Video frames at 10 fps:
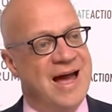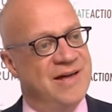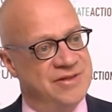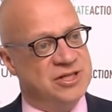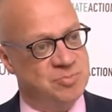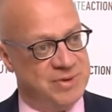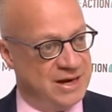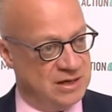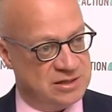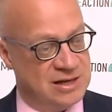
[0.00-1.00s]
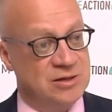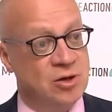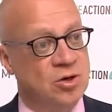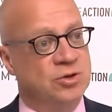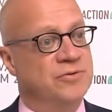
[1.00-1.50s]
And this means that a
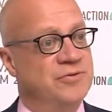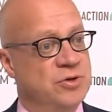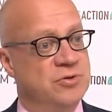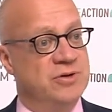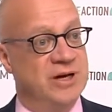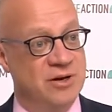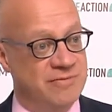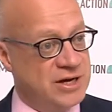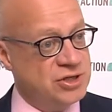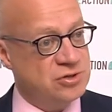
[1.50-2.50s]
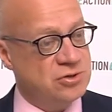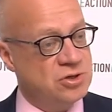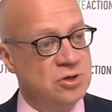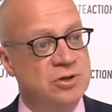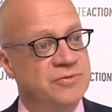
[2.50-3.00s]
lot of new innovations,
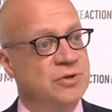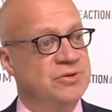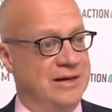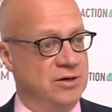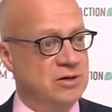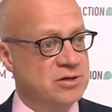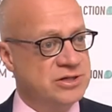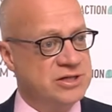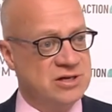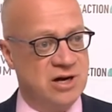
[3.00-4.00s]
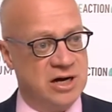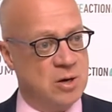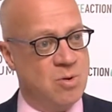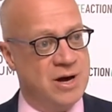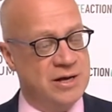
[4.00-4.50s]
a lot of new technologies are
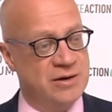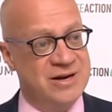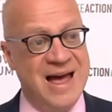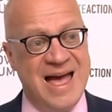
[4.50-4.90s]
required,